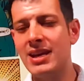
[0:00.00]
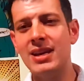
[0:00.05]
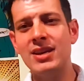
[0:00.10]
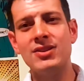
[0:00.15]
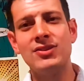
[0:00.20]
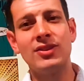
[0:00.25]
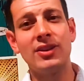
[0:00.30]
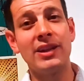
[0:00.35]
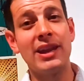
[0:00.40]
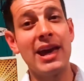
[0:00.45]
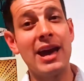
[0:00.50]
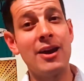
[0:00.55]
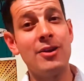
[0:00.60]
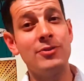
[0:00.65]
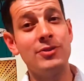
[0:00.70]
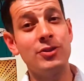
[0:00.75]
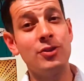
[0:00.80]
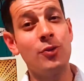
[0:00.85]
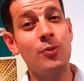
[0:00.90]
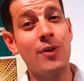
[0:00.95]
So now
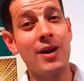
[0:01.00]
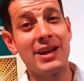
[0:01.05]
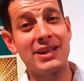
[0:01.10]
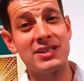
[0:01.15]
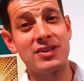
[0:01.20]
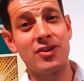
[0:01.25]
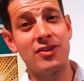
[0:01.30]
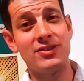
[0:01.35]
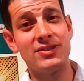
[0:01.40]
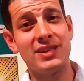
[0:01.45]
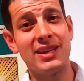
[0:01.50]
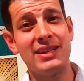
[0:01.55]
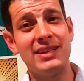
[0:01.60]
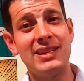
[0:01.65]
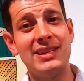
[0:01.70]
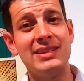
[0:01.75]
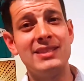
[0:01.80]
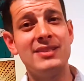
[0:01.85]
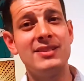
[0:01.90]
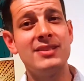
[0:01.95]
your wax content
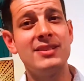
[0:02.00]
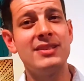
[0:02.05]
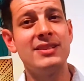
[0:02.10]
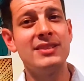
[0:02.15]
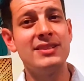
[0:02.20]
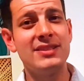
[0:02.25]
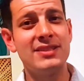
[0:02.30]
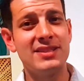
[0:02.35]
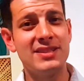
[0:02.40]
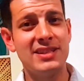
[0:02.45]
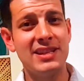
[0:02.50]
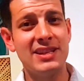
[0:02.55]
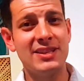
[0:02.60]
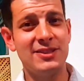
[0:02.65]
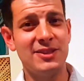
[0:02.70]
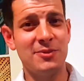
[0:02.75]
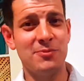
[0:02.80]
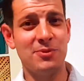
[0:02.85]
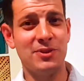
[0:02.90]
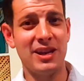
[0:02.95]
is
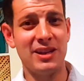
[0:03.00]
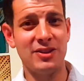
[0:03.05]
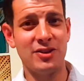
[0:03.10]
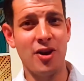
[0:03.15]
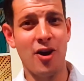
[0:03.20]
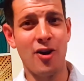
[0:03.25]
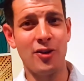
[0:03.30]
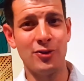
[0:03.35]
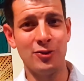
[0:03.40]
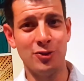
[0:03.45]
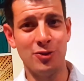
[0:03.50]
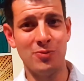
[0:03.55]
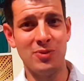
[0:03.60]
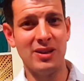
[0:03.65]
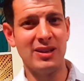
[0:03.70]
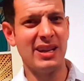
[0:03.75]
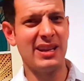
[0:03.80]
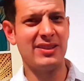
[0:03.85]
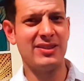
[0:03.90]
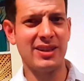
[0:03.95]
60% carnauba,
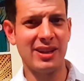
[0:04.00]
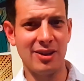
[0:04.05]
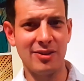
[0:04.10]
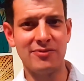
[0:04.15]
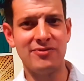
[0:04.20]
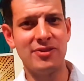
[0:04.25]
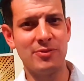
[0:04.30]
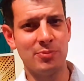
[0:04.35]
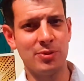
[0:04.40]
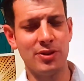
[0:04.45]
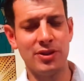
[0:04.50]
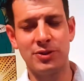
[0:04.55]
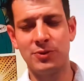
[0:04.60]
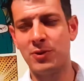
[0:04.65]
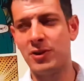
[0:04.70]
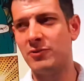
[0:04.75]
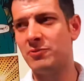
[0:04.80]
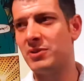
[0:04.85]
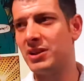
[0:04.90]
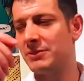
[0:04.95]
let's say if you put the
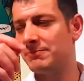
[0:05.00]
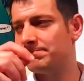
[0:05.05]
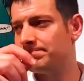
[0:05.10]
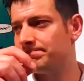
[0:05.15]
12 mil in.